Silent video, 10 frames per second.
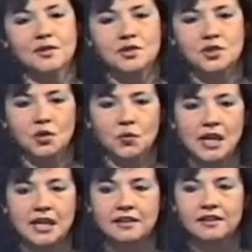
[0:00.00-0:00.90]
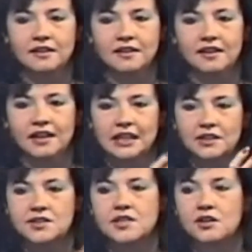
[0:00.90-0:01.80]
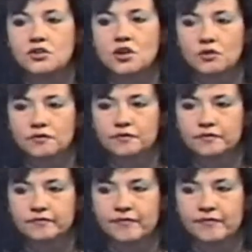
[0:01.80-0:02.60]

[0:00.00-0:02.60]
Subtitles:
There was no rain, and the sun shone.